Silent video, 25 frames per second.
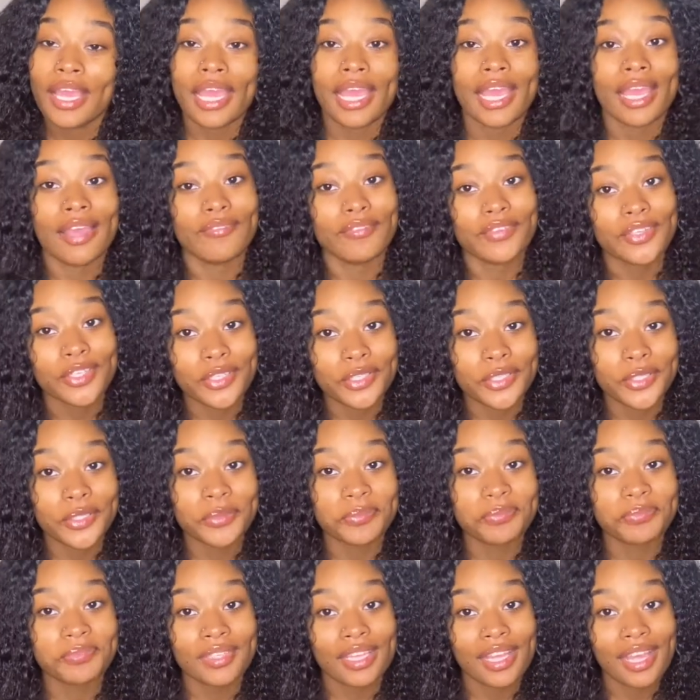If you're
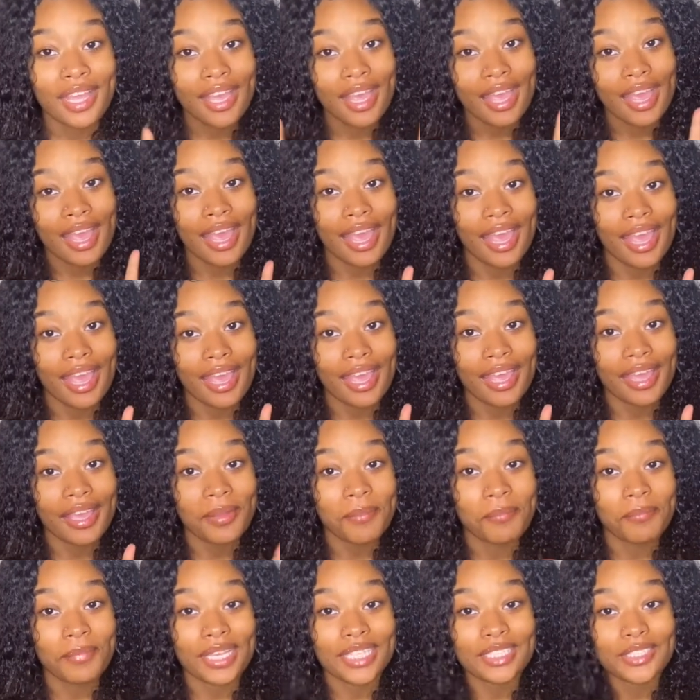new, hey,
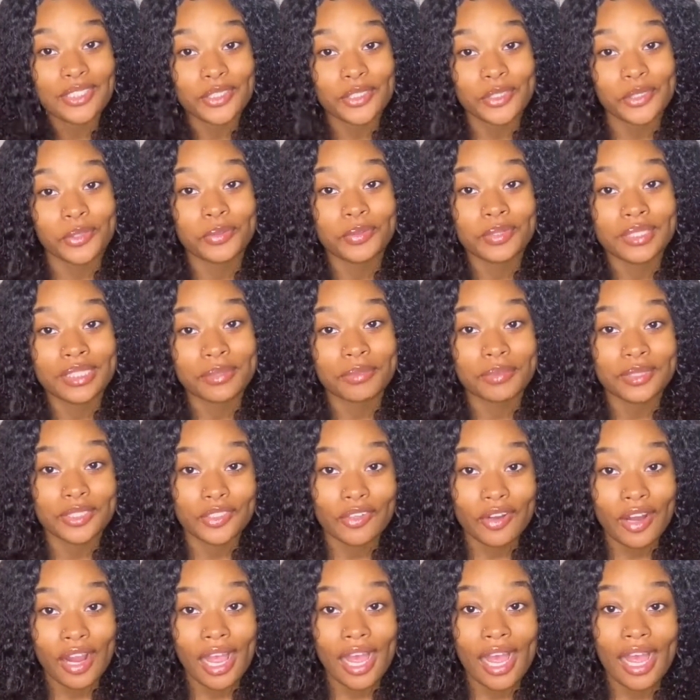make sure you
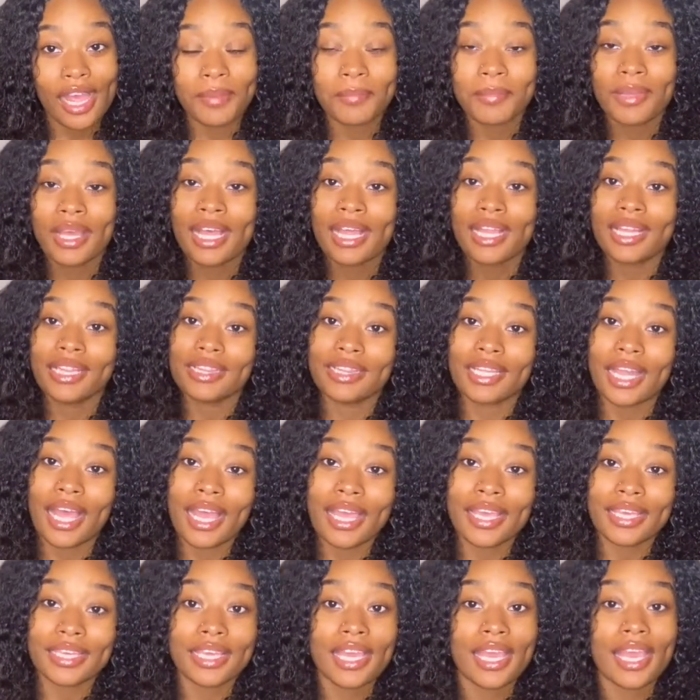subscribe,
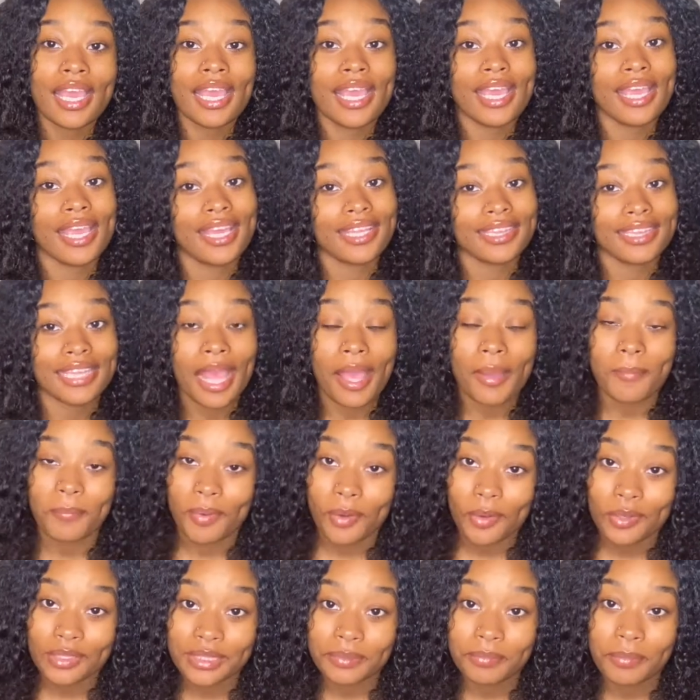like, and hit that
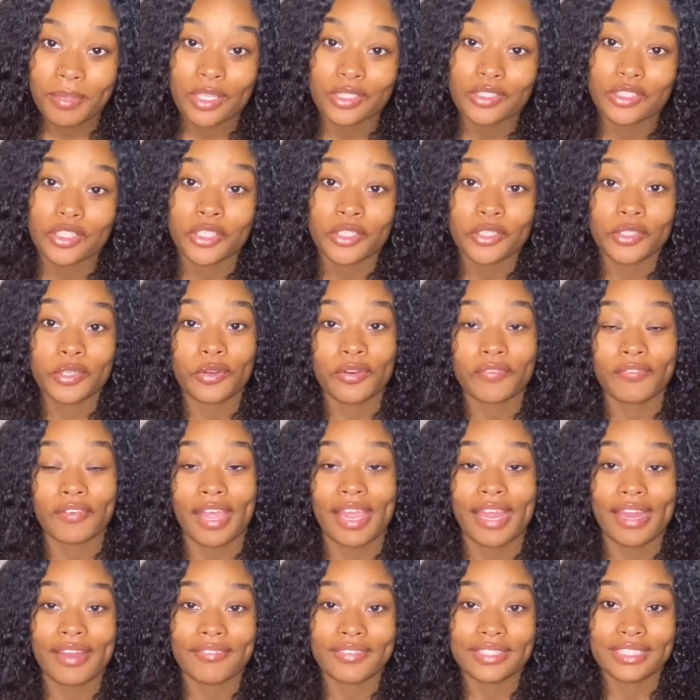post bell so you're
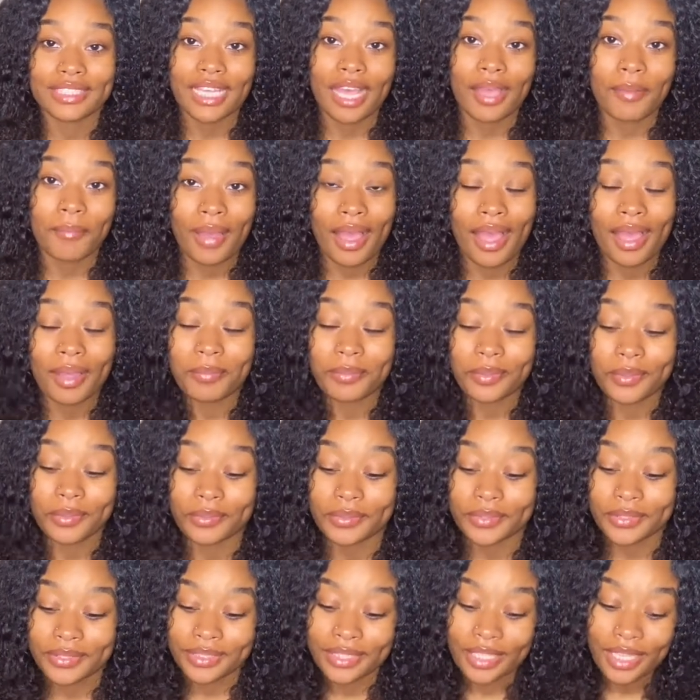notified every time I
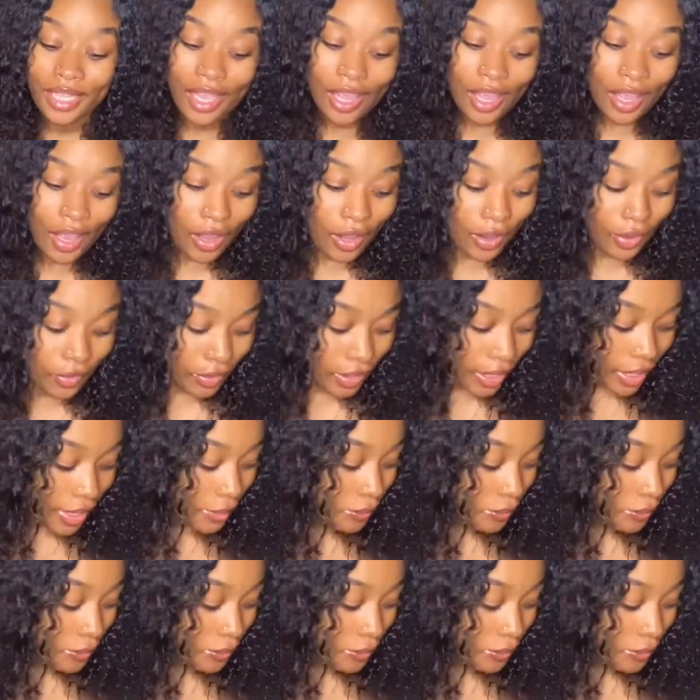post. Okay?